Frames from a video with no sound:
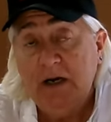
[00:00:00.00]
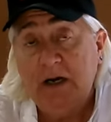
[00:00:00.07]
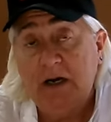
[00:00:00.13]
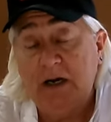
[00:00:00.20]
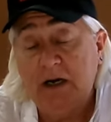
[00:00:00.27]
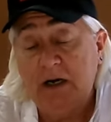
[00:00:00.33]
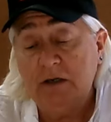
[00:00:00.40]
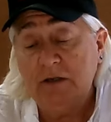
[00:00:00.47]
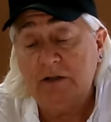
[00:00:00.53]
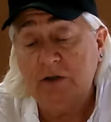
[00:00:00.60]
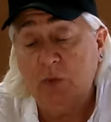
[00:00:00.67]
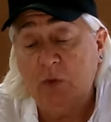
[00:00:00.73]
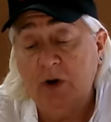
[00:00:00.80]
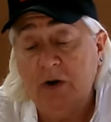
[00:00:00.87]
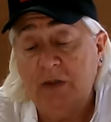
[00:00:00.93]
to
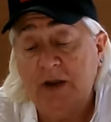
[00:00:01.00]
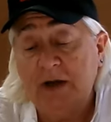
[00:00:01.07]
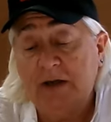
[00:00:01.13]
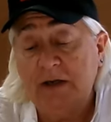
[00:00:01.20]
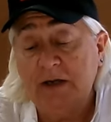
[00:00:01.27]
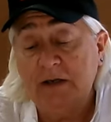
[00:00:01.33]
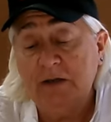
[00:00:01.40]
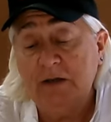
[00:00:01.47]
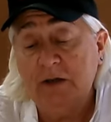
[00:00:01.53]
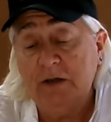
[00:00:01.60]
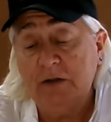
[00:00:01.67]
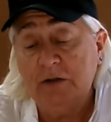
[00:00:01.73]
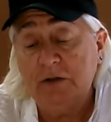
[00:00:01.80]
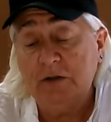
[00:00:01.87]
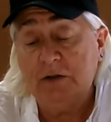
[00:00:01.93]
where they can
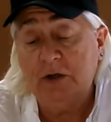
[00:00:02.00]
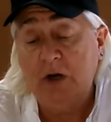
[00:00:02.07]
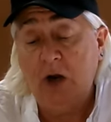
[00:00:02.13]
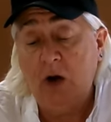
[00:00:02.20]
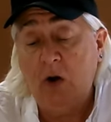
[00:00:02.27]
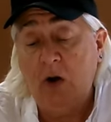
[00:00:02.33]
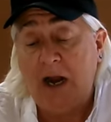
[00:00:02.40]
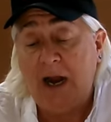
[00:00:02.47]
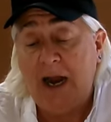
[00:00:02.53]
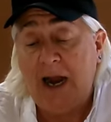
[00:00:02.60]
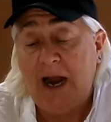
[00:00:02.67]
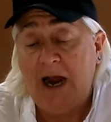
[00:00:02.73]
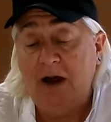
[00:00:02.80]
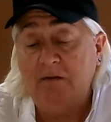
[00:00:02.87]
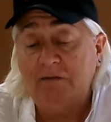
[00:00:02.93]
go
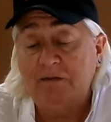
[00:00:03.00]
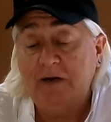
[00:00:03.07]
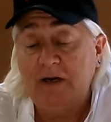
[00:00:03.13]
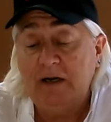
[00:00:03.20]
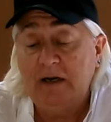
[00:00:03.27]
aft